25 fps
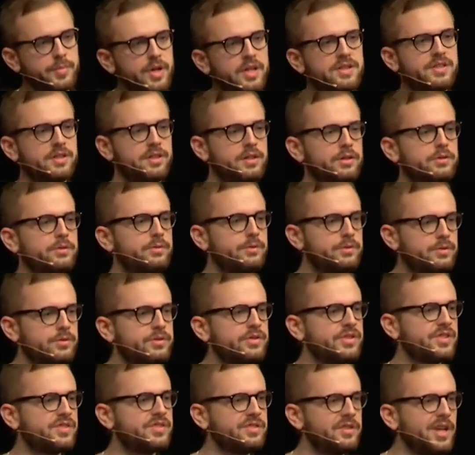you basically to
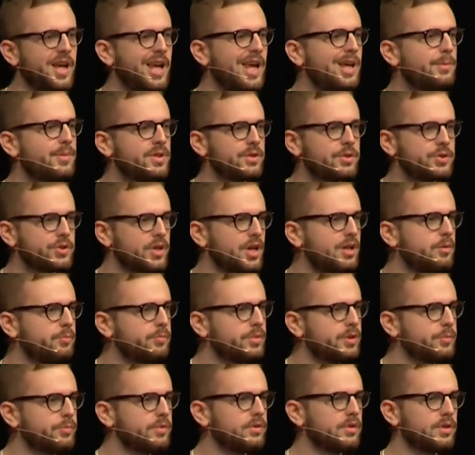just name and
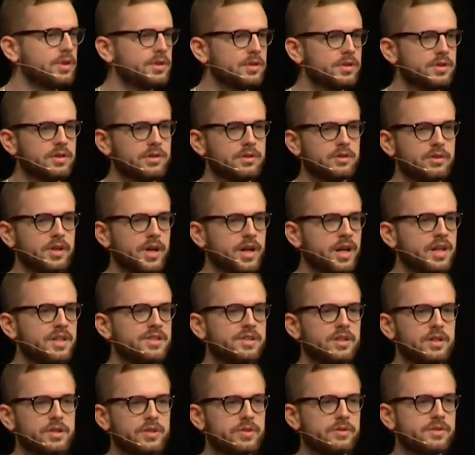shame people and
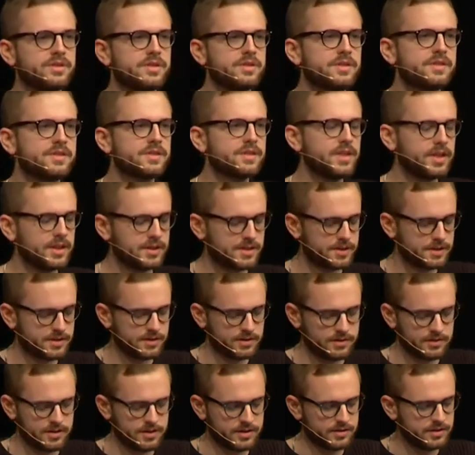organizations and
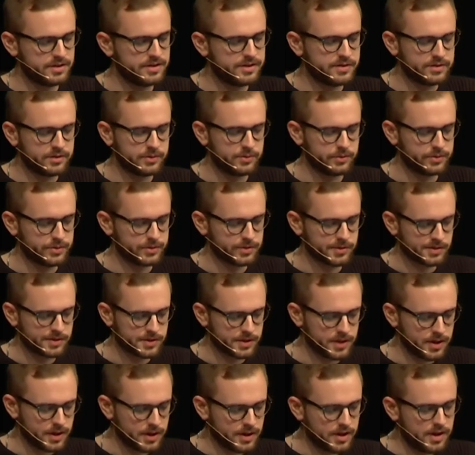states and
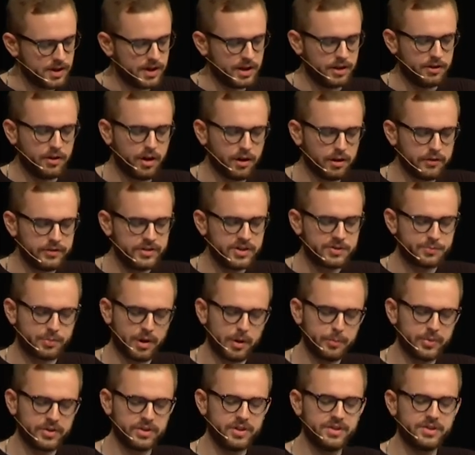institutions. And none of these
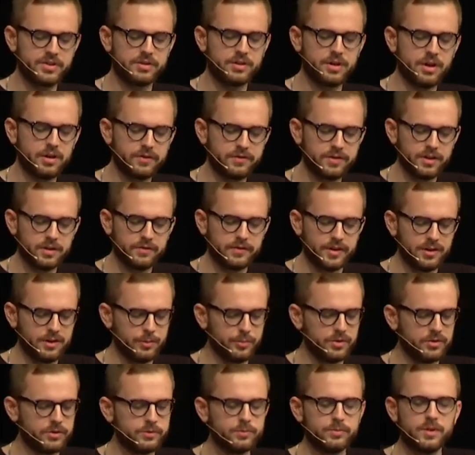properties are often
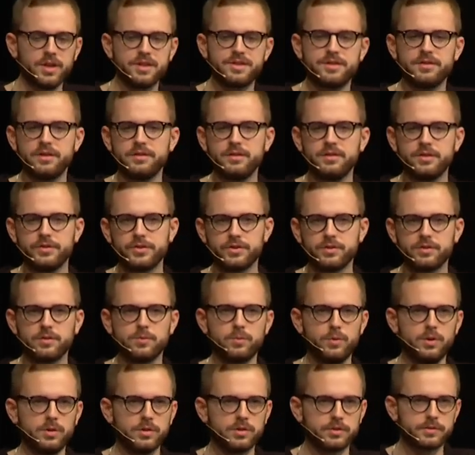available to us in the
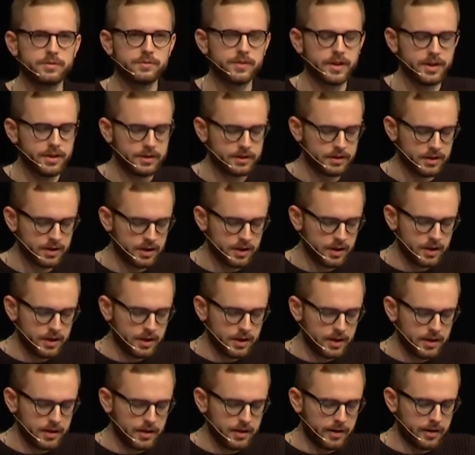digital world, right?
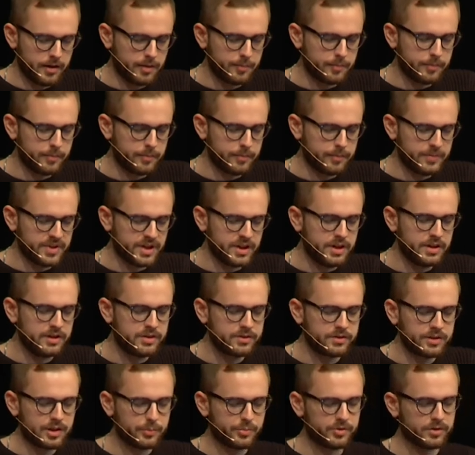The
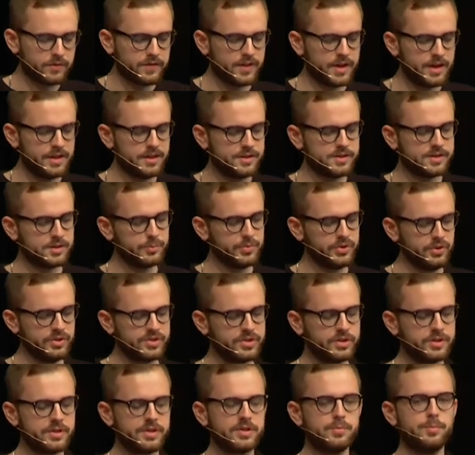internet provides
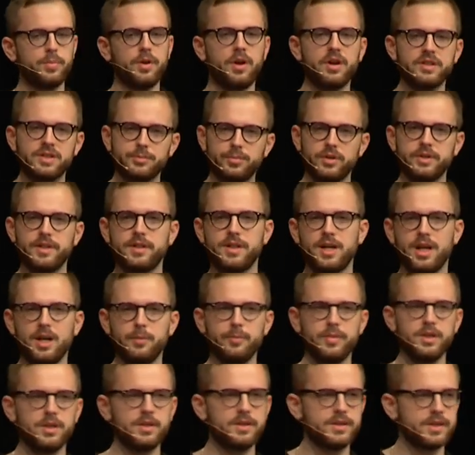abusers plausible
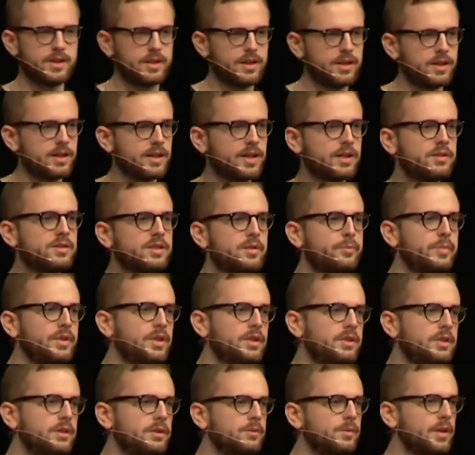deniability and
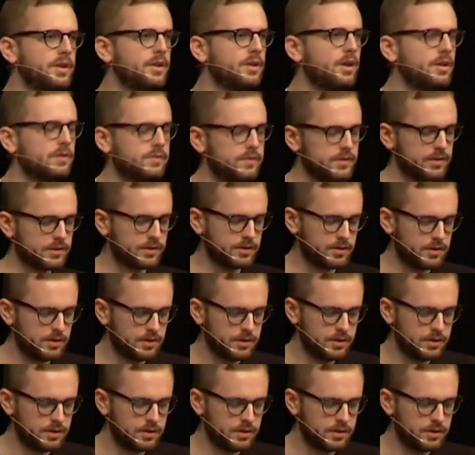unaccountability quite often.